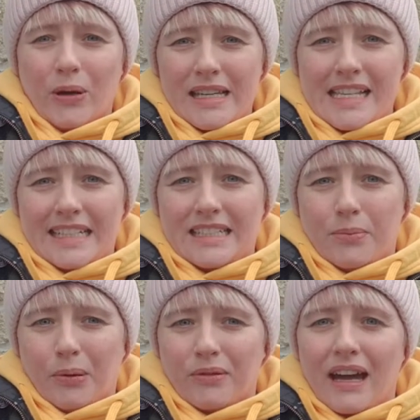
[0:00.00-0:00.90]
Quite excited
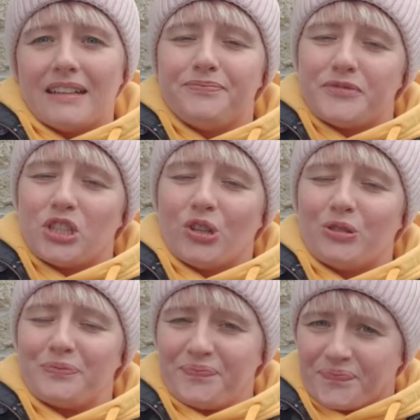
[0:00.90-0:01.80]
about that.
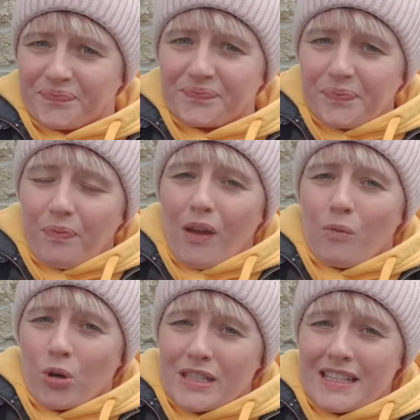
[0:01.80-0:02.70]
So
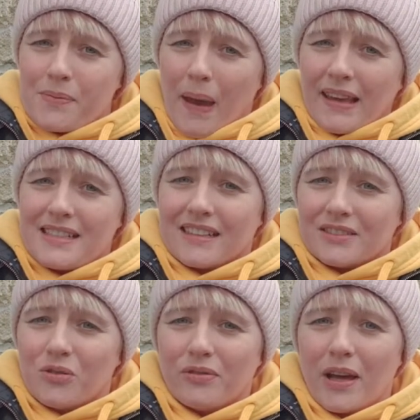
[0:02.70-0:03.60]
watch this space,
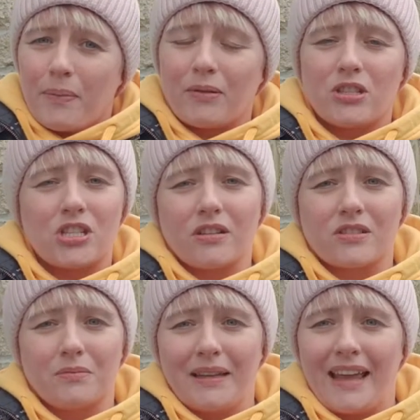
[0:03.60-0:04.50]
and hopefully I'll be able to share
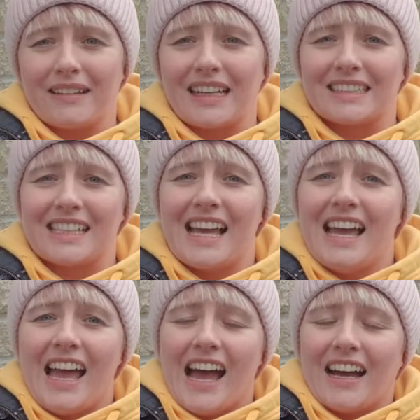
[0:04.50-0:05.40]
some learnings.
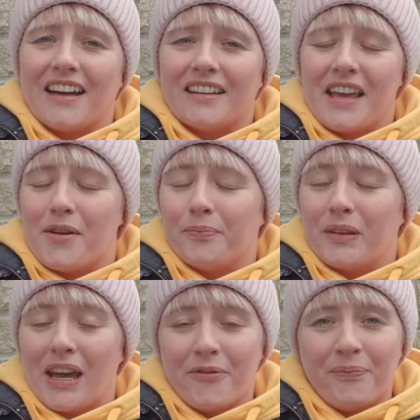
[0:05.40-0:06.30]
And
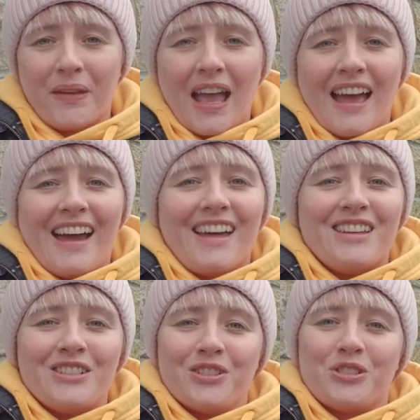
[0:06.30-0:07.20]

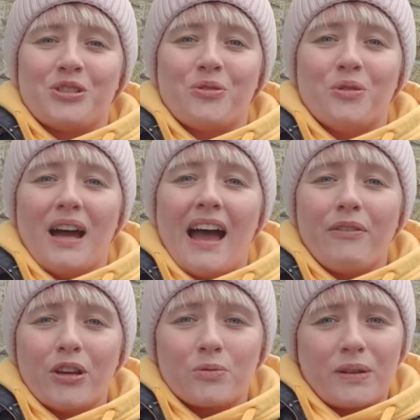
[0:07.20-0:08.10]
so have
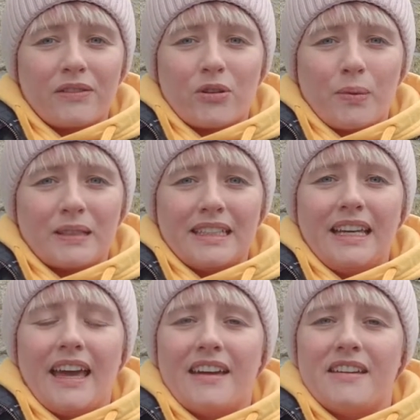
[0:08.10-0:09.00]
a good one, everybody.
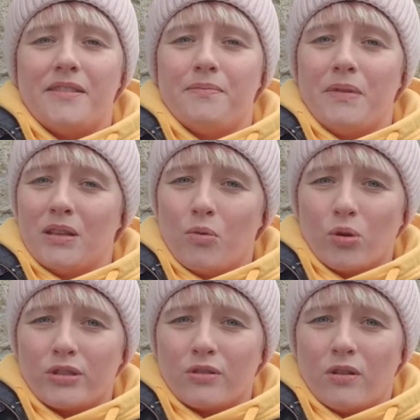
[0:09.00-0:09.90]
Make the
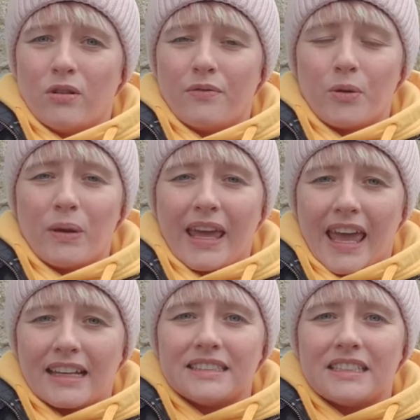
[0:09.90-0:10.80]
most of the
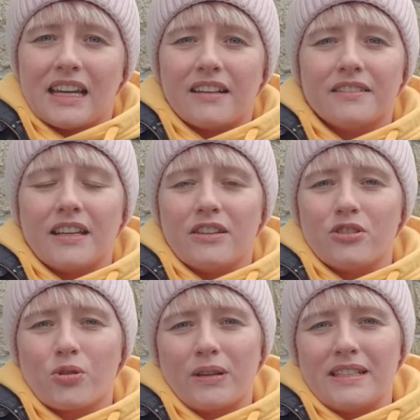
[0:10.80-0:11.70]
weekend and
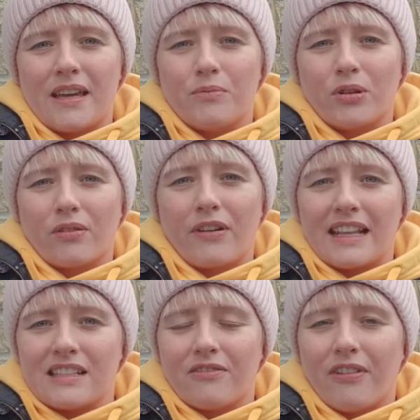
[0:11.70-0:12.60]
enjoy time with your
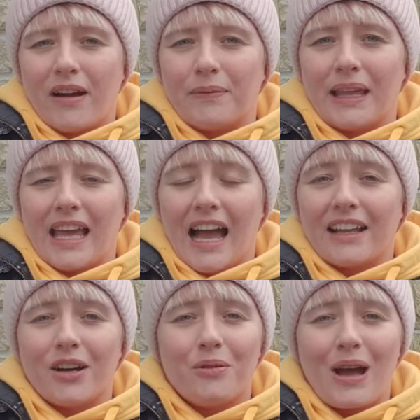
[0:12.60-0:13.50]
friends and family,
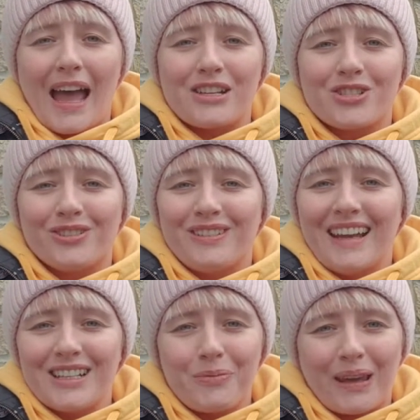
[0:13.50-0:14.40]
and I will catch you
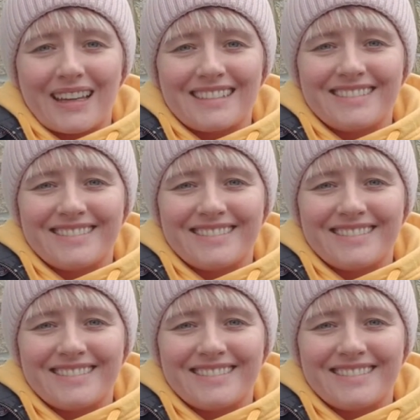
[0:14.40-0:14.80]
next week.